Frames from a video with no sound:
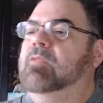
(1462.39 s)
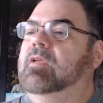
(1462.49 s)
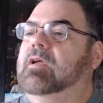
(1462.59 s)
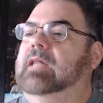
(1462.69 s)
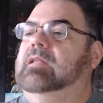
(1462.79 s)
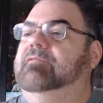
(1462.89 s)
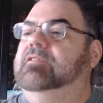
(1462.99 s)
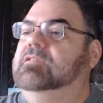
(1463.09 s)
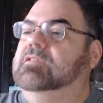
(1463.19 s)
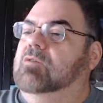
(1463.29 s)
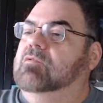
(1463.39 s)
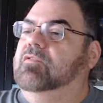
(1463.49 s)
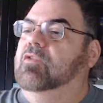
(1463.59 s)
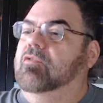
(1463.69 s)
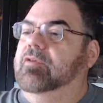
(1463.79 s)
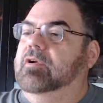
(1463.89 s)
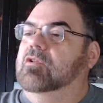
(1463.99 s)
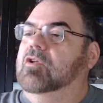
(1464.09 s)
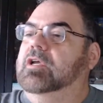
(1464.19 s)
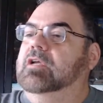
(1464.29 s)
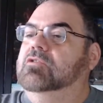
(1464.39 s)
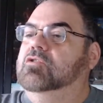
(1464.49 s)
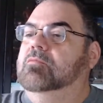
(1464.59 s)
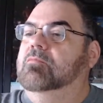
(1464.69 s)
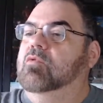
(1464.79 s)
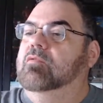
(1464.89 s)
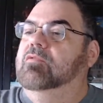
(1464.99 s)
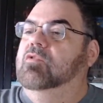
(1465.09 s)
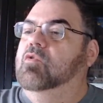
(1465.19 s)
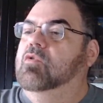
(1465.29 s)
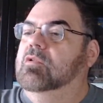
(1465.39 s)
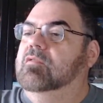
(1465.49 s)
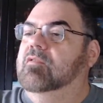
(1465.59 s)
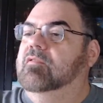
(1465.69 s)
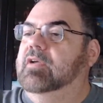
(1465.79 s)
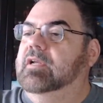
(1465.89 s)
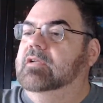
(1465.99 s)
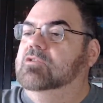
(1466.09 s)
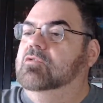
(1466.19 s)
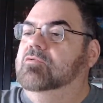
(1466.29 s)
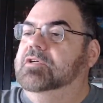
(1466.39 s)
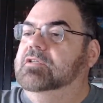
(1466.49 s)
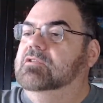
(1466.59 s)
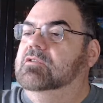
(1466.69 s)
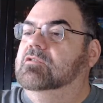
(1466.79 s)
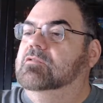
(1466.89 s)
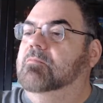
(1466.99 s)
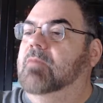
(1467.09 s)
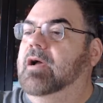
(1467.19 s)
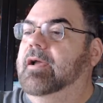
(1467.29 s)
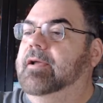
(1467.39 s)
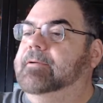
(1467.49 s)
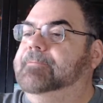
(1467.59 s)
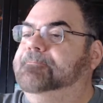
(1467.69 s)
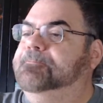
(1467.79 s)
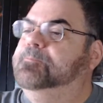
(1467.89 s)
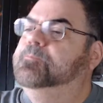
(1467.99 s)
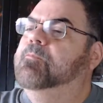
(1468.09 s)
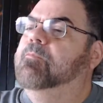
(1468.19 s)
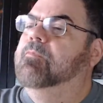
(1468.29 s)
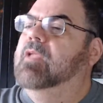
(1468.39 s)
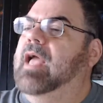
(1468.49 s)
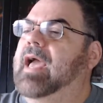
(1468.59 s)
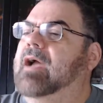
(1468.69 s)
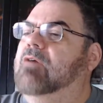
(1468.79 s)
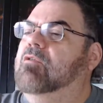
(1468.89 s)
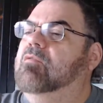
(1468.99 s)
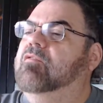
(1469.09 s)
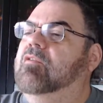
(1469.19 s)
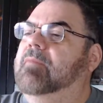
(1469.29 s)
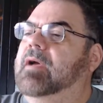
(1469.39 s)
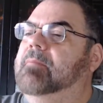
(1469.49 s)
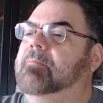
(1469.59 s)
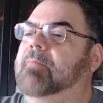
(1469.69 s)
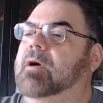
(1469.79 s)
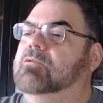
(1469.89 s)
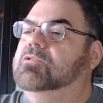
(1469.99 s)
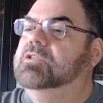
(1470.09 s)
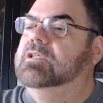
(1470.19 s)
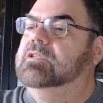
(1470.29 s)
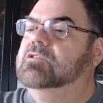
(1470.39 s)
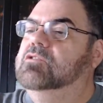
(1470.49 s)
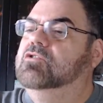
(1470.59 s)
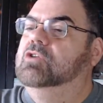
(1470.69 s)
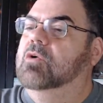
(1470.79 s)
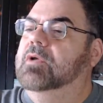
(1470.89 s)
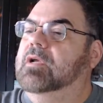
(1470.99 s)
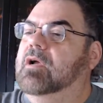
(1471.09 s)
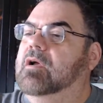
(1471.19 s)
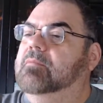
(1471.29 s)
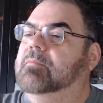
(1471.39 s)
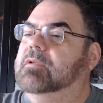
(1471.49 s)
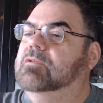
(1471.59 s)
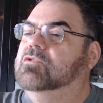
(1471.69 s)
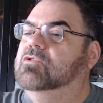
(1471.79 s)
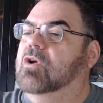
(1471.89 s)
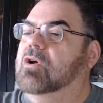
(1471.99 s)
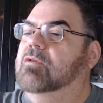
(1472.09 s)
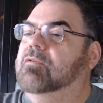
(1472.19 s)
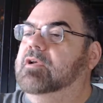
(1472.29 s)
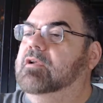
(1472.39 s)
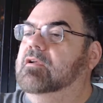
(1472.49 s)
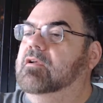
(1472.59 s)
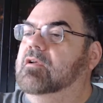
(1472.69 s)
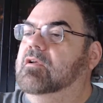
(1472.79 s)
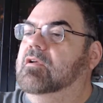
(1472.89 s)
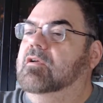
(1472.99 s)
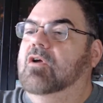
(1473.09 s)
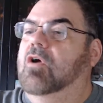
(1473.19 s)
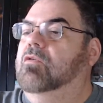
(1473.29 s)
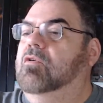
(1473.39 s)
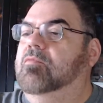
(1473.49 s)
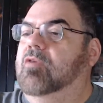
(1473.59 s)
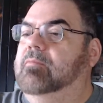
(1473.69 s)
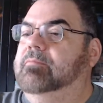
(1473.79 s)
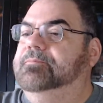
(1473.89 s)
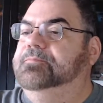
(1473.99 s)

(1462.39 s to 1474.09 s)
I live in South Florida, looking to move north for financial reasons. My arrow for my mouse isn't showing up, and sorry. Oh, no problem.